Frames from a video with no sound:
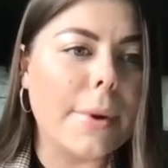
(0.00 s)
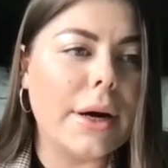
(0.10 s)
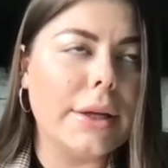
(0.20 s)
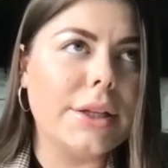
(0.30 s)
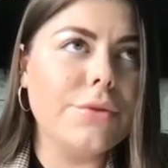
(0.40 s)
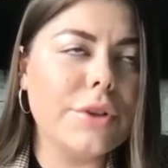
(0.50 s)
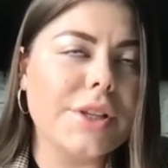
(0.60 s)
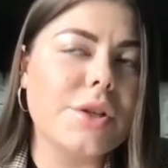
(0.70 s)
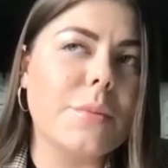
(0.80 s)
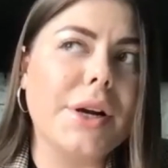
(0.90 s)
But in
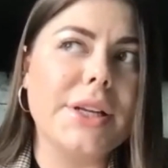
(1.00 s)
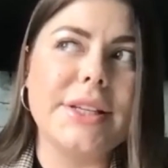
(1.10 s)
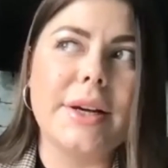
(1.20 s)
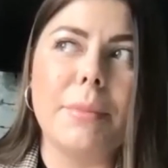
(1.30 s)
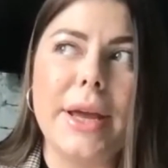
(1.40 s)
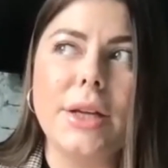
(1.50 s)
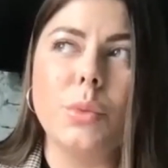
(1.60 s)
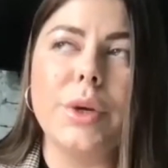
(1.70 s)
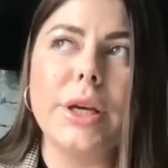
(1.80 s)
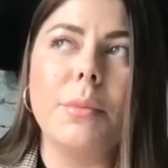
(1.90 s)
influencer marketing
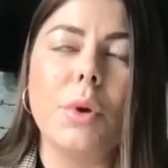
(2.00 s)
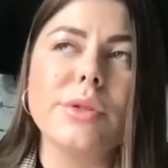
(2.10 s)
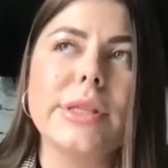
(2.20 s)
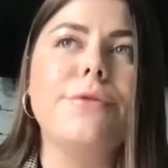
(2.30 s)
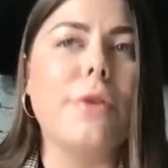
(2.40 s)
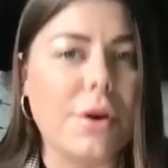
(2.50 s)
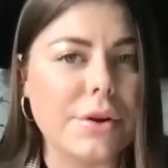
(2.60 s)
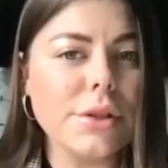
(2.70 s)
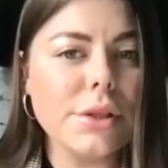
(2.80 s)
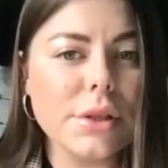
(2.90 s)
campaign, we mostly
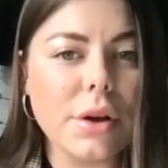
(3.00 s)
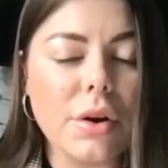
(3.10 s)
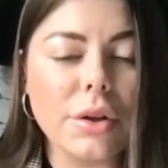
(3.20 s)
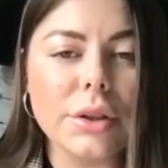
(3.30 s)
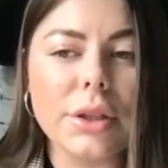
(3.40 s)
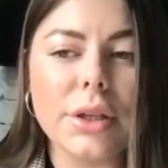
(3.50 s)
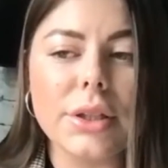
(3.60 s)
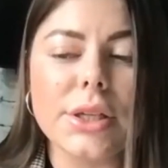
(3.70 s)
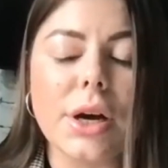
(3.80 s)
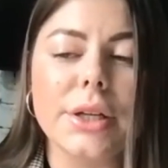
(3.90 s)
focus on
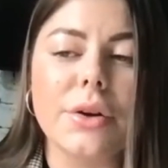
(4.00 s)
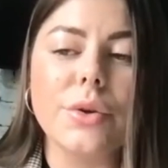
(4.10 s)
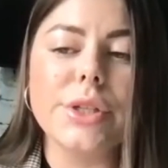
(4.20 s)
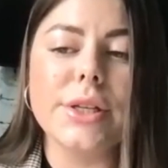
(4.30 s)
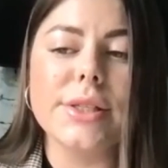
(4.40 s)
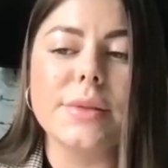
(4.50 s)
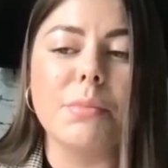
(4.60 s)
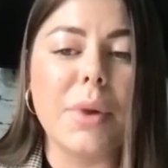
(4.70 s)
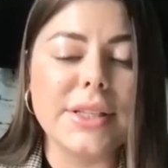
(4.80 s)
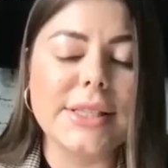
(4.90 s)
the target audience,
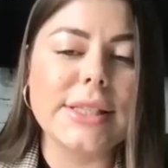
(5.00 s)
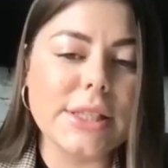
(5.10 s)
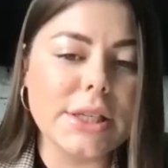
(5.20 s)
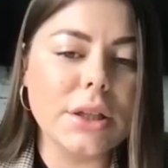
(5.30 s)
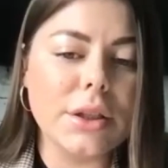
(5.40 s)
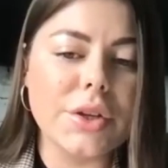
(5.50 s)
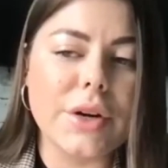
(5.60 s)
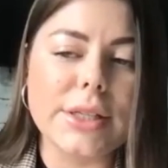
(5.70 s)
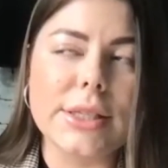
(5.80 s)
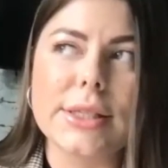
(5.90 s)
but still
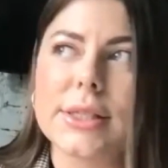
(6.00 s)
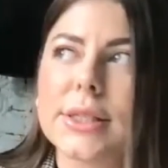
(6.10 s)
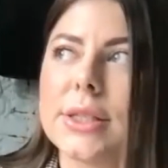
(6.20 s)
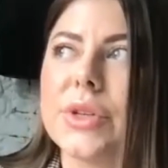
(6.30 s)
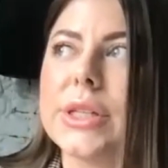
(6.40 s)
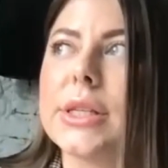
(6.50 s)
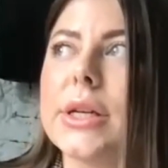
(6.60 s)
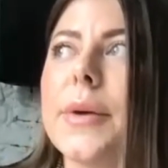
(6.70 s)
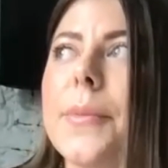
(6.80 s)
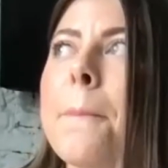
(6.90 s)
there is
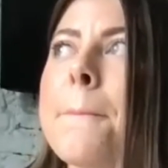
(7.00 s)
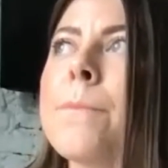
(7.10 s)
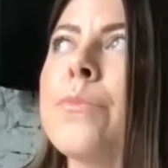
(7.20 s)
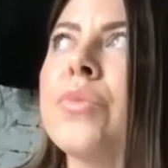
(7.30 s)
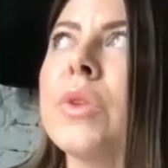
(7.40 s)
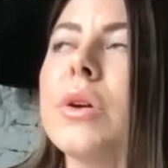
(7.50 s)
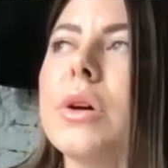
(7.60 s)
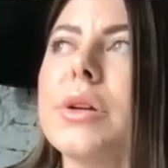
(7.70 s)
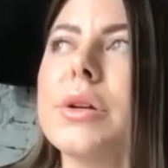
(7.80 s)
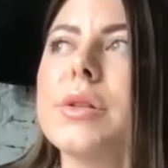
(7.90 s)

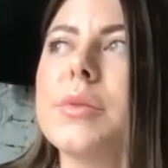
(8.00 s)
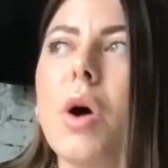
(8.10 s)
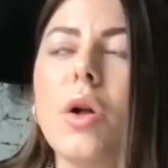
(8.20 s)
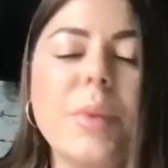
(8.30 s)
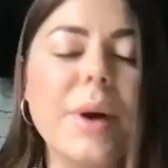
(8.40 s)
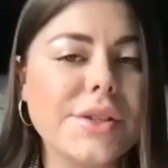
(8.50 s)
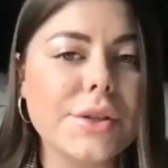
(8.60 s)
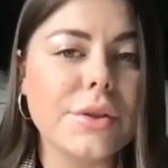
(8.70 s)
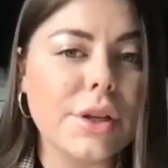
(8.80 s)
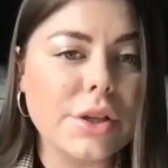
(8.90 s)
a small
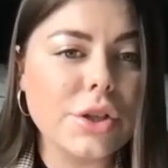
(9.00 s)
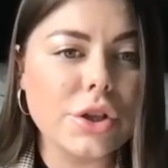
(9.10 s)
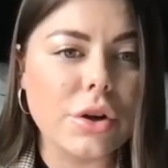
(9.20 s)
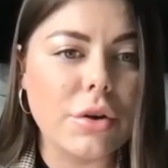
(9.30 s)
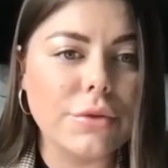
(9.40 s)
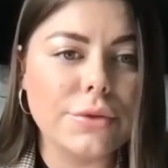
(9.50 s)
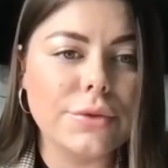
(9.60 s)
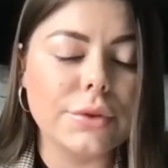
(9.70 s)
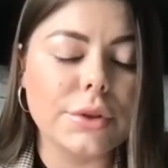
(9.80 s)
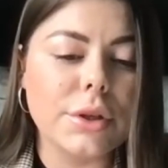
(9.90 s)
percentage
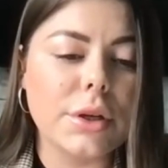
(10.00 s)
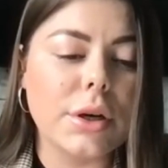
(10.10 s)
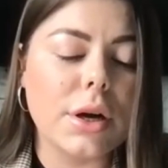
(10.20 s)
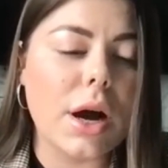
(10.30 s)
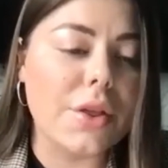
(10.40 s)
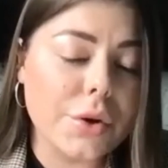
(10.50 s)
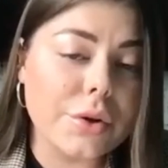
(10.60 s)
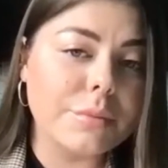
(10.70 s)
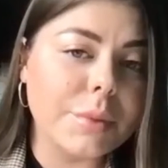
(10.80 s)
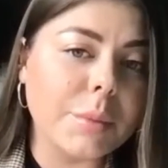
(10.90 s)
of
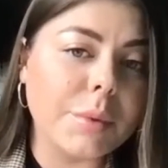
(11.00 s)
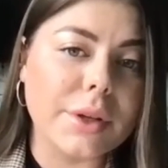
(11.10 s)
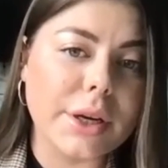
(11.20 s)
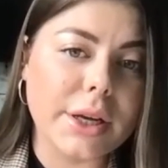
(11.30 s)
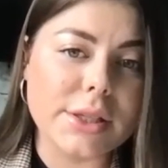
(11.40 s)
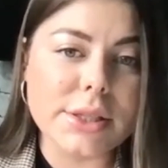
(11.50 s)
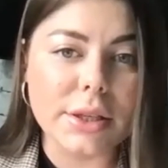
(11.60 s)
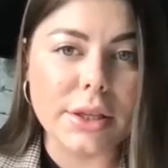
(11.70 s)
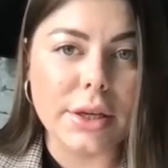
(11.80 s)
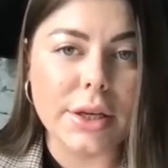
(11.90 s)
other people that can
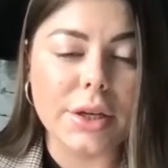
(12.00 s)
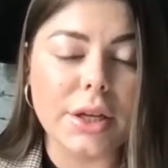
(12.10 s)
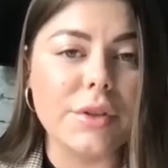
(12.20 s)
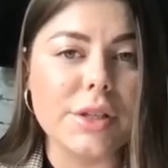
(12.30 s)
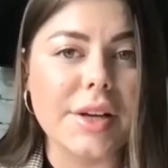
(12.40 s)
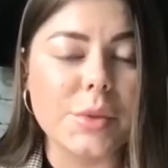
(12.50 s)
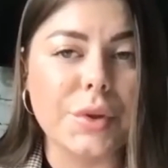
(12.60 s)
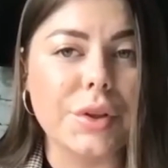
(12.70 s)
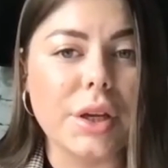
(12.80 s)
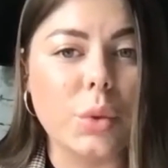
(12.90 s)
see the
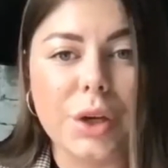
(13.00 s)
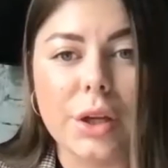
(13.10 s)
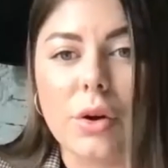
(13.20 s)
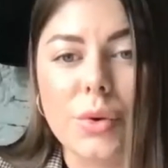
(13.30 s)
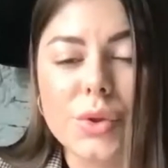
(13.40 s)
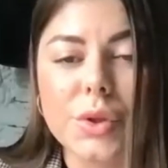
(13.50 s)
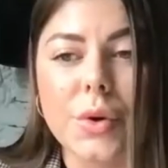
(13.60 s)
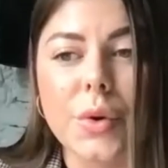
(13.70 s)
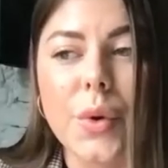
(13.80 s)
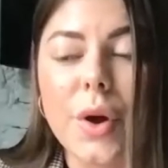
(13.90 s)
advertisement, and we can
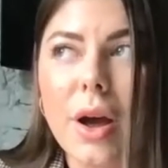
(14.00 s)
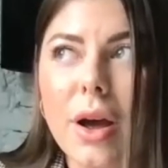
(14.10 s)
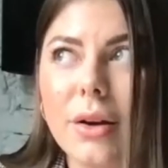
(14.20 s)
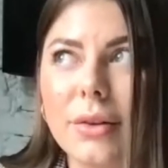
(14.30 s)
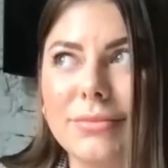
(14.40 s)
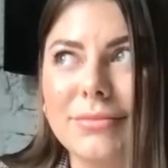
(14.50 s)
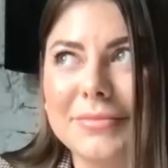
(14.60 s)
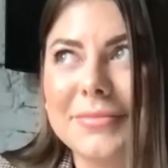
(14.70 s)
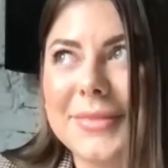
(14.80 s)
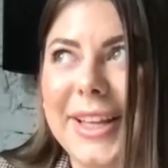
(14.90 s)
also
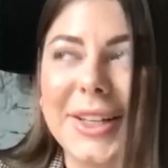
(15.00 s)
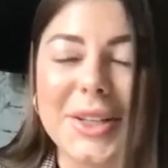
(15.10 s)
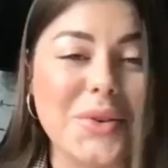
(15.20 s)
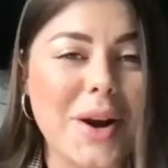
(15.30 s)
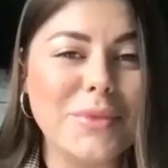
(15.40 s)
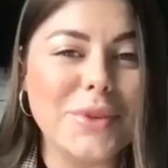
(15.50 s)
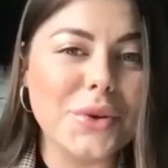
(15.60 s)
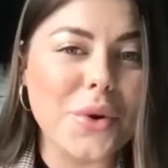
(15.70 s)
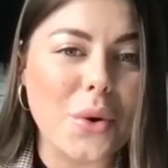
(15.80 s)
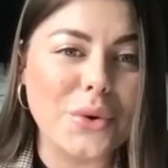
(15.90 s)
like grab the
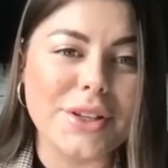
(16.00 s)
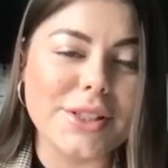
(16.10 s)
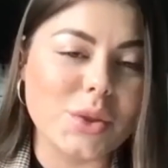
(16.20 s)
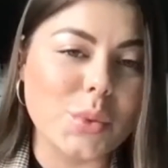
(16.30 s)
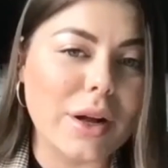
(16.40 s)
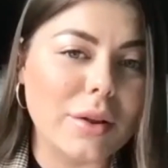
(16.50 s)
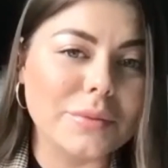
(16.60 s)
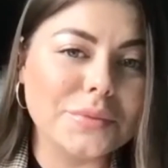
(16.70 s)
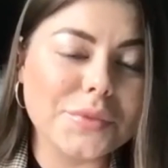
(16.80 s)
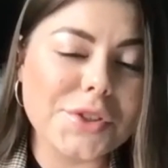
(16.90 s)
new audience as well.